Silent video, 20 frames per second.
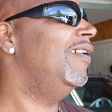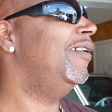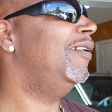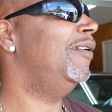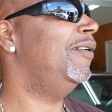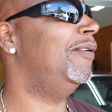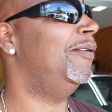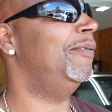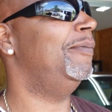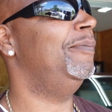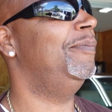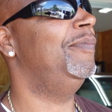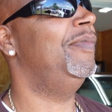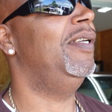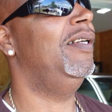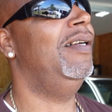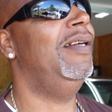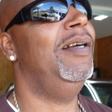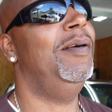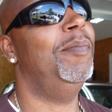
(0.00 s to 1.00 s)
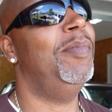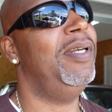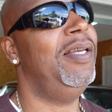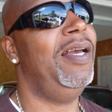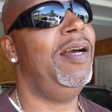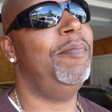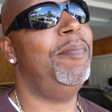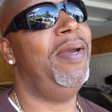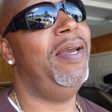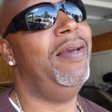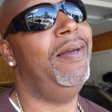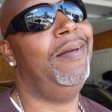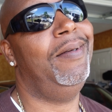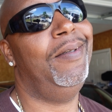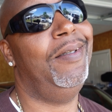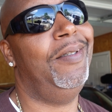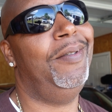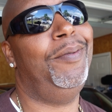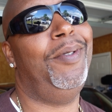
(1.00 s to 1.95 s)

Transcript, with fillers: Oh, but yeah, man.